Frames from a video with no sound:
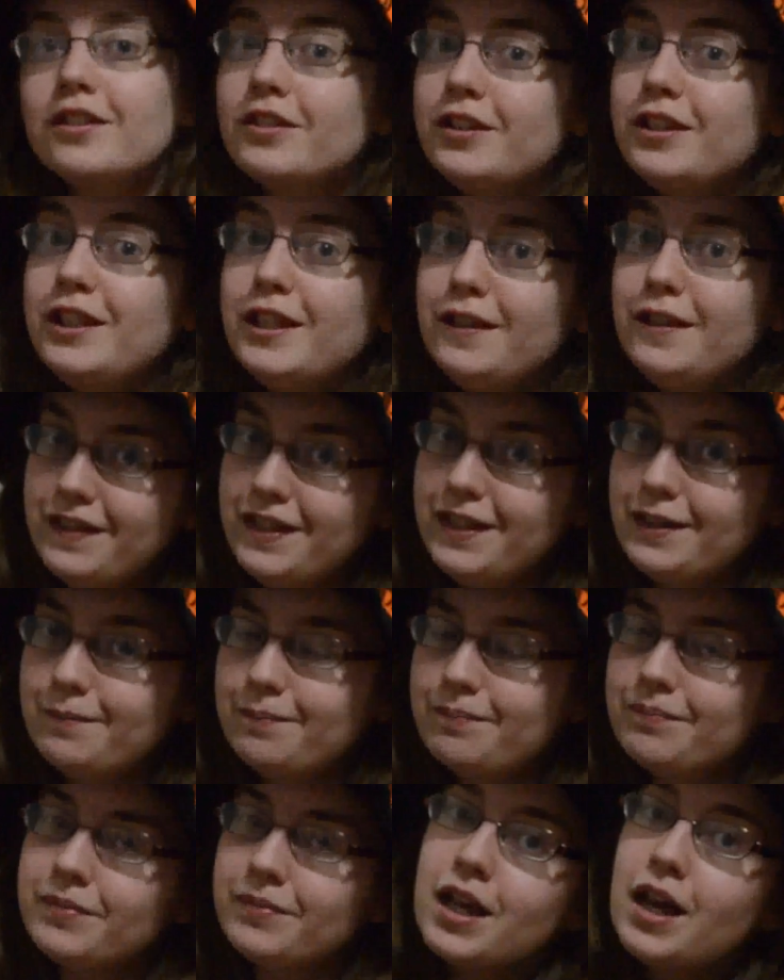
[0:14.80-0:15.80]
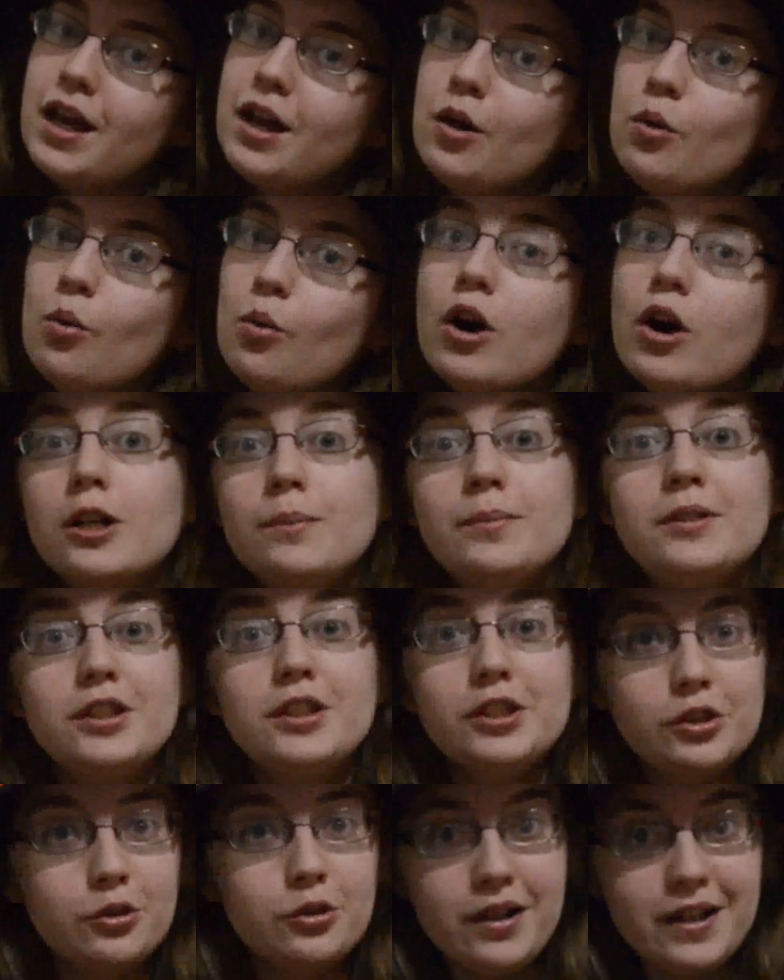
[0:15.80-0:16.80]
Good evening. Welcome to
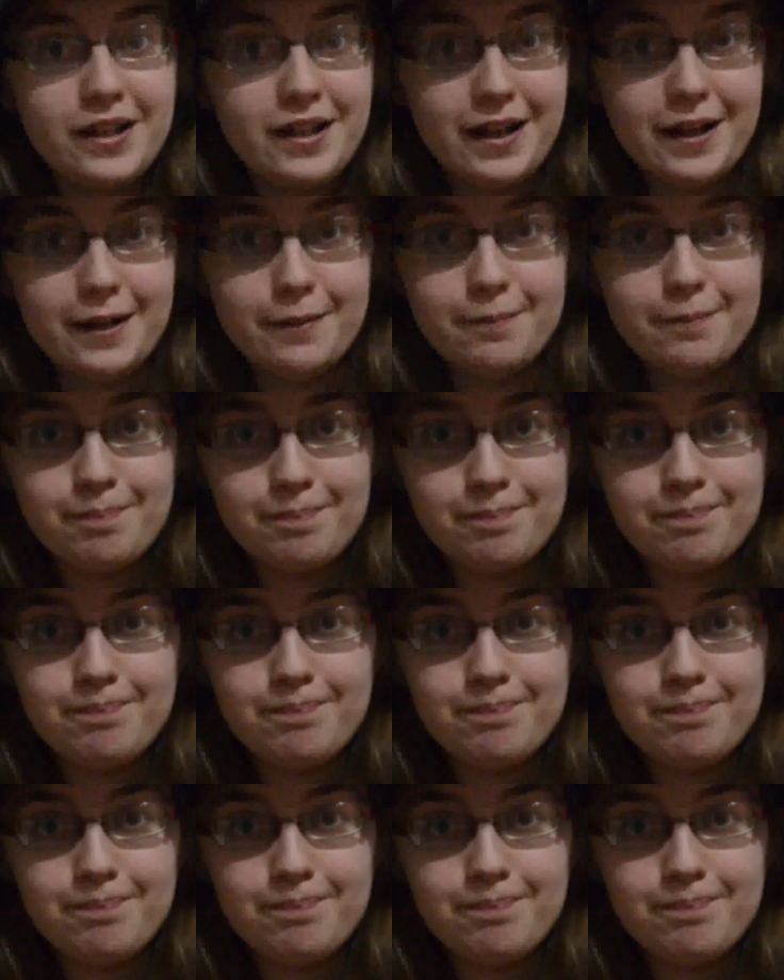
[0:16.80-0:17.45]
story time.